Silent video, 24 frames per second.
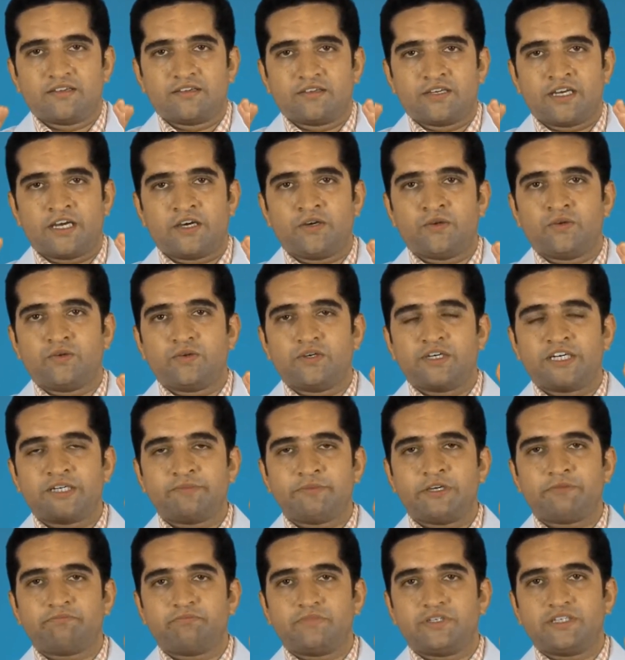Now,
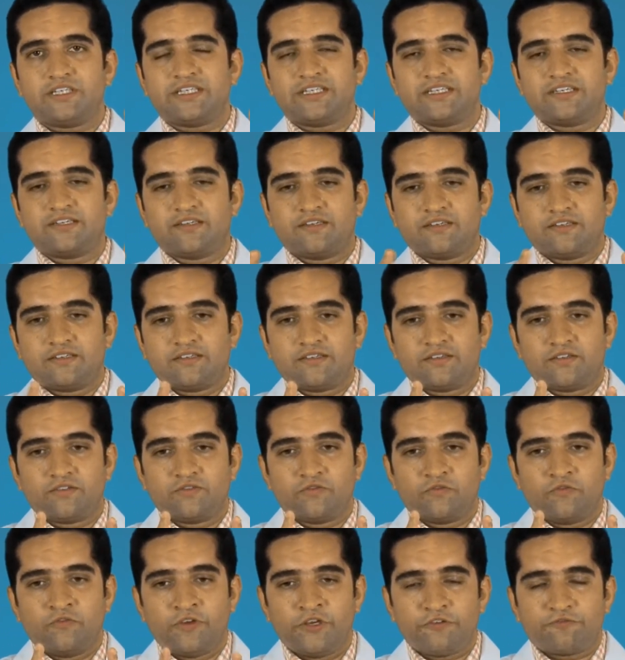remember,
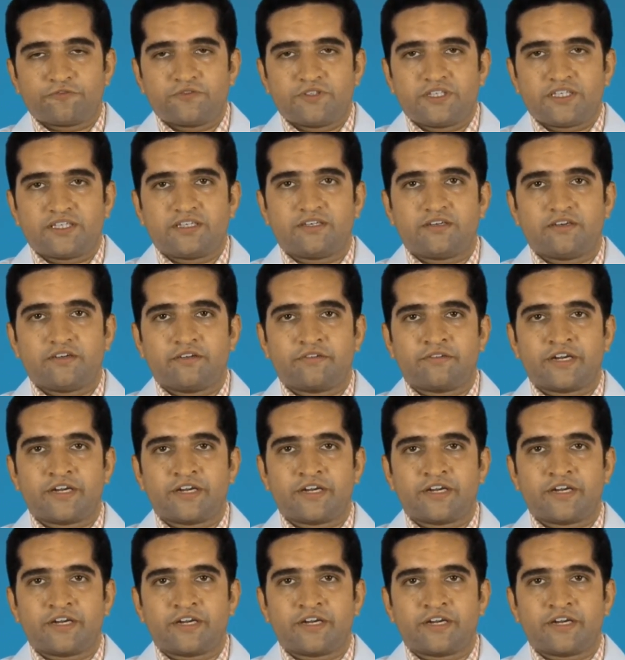if the